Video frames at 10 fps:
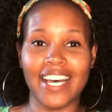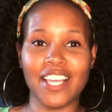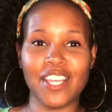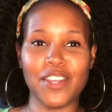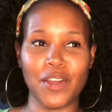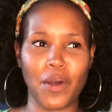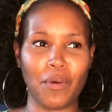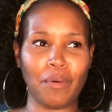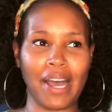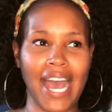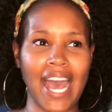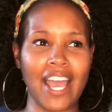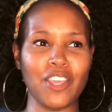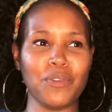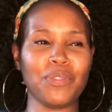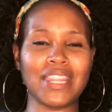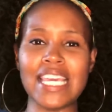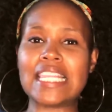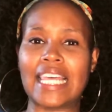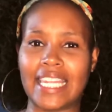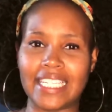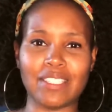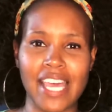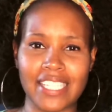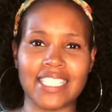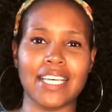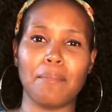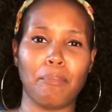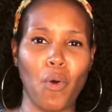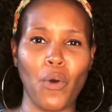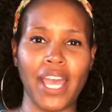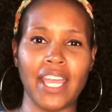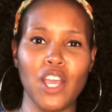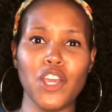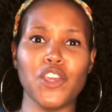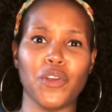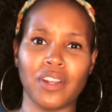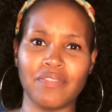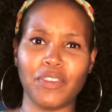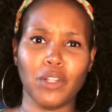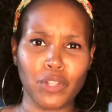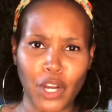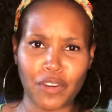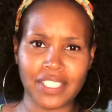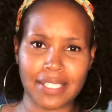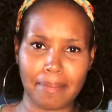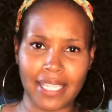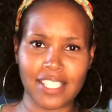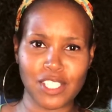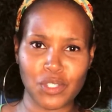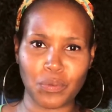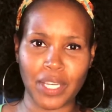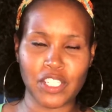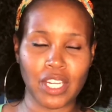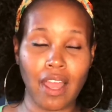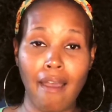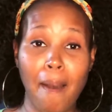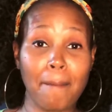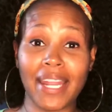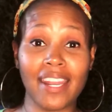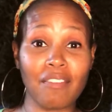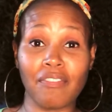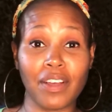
you know, you think that at some point you're going to feel nervous about the situation, but I never felt